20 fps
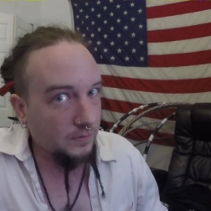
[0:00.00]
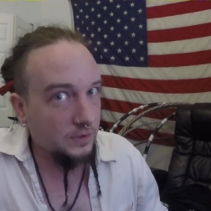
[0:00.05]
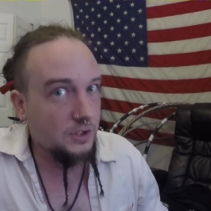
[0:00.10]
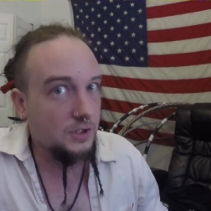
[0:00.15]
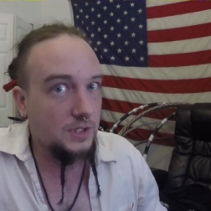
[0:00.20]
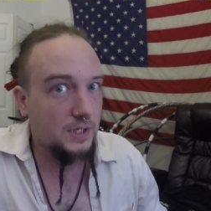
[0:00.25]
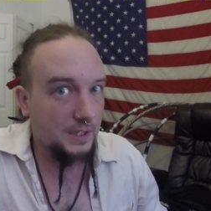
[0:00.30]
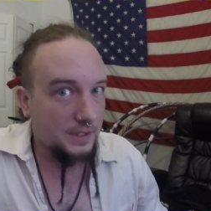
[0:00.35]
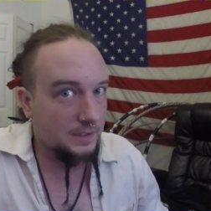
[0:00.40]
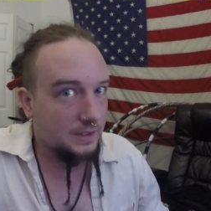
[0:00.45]
a
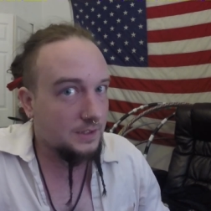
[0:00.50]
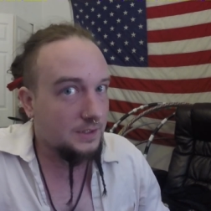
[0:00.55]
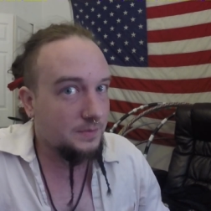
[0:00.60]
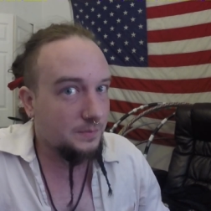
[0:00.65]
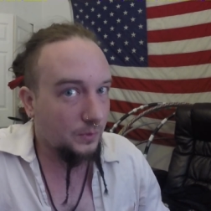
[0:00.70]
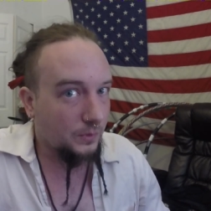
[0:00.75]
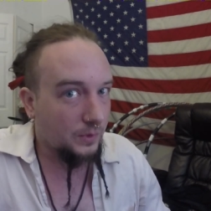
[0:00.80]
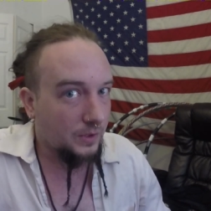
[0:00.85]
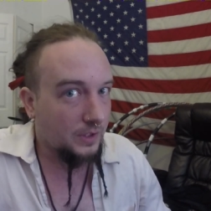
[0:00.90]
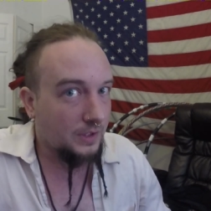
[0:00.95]
shit at this
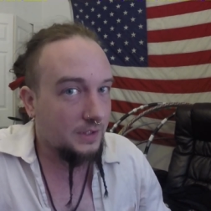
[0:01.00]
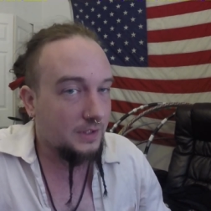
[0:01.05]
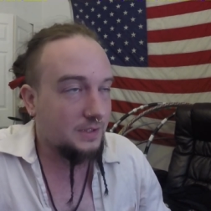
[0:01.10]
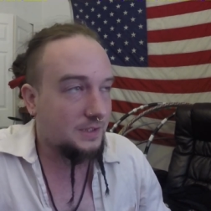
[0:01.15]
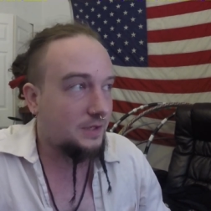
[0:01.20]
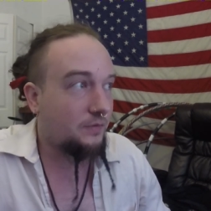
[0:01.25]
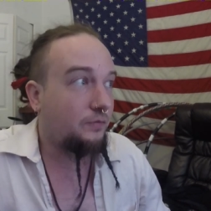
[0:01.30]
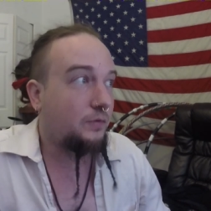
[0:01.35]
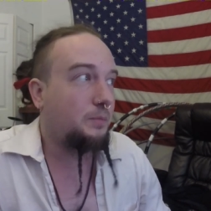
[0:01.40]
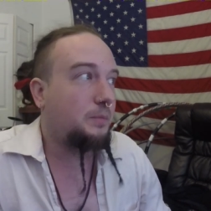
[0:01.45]
point,
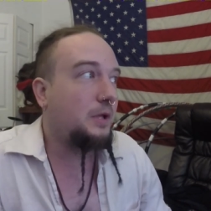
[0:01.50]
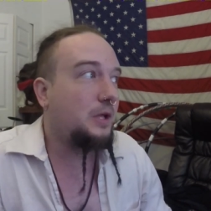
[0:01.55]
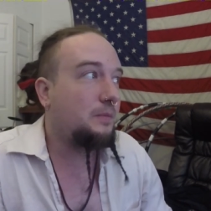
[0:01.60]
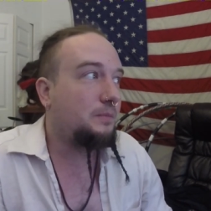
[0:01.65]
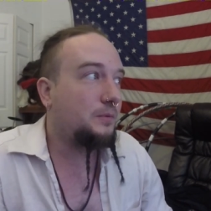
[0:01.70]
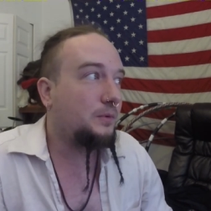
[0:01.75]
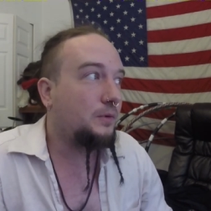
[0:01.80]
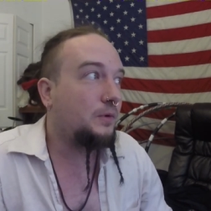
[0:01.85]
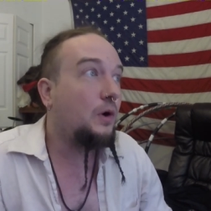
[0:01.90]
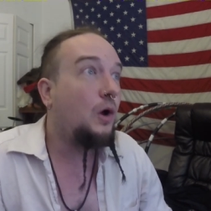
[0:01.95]
except for
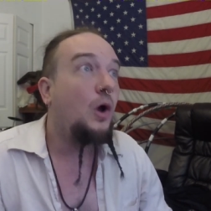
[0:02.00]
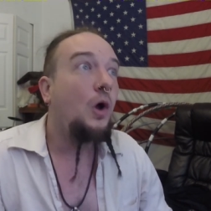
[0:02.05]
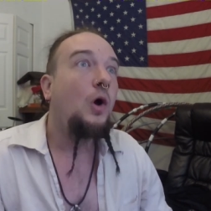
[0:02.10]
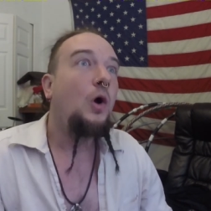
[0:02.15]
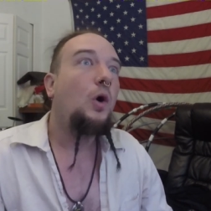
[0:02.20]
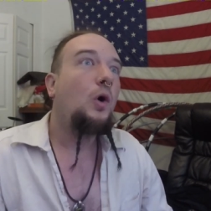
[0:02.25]
people